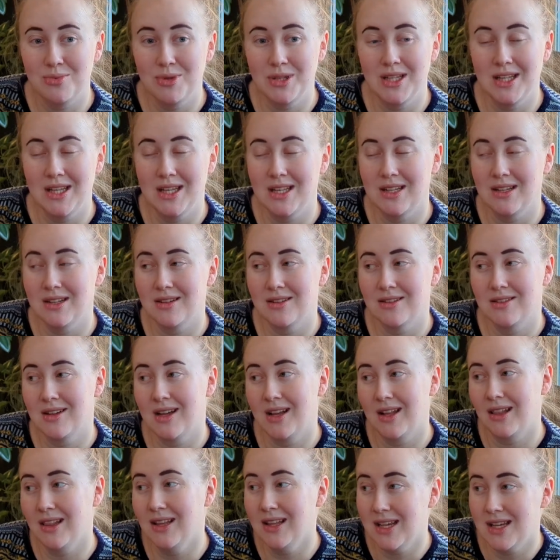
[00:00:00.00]
We need
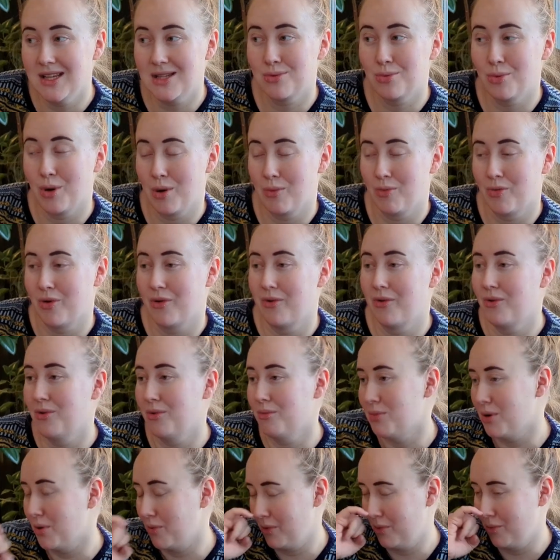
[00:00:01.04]
at least 1 more
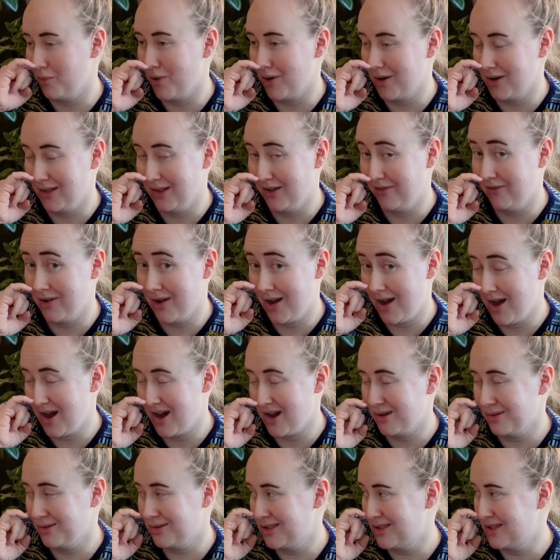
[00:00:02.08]
room, but we want to live in a
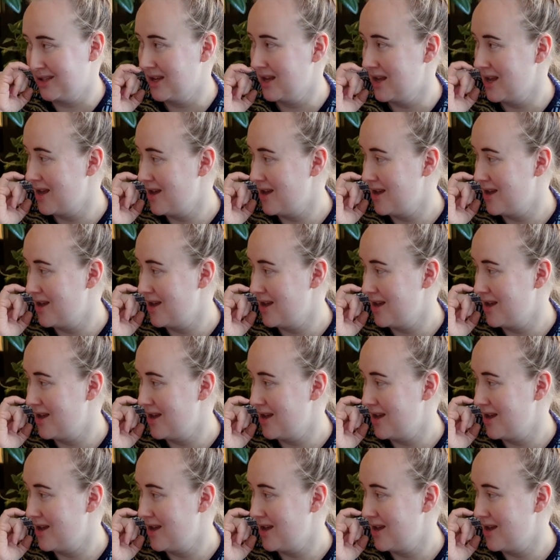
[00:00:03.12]
house.